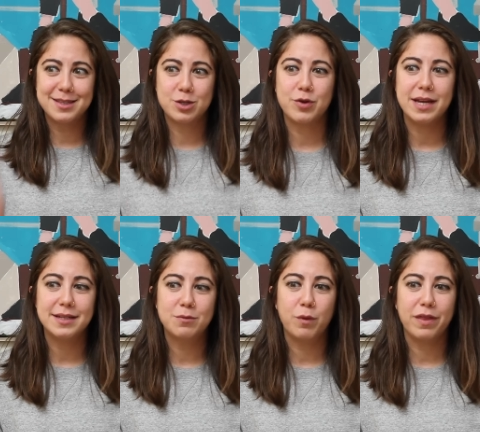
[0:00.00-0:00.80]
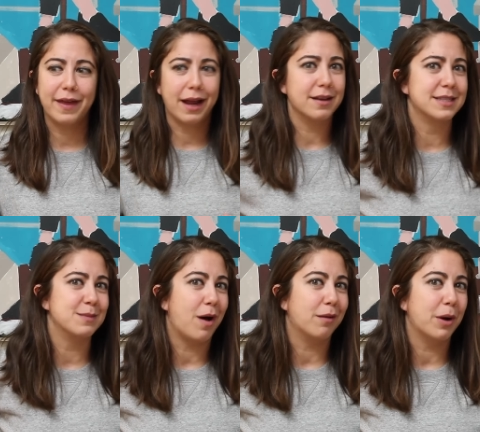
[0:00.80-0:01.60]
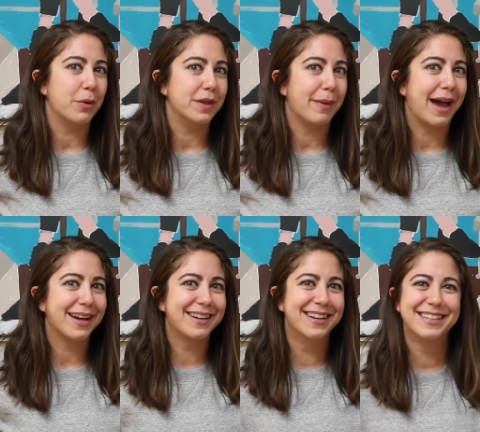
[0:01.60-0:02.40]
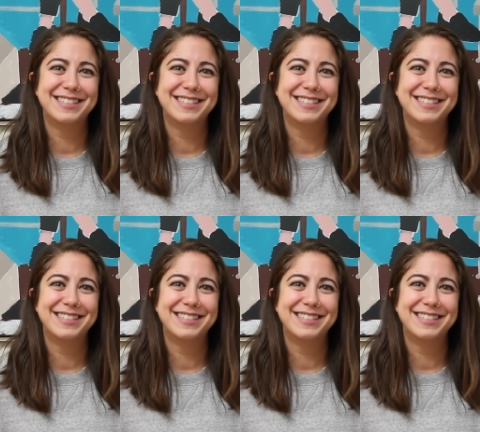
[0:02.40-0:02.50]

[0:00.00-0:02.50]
straight with like a small bow in the back.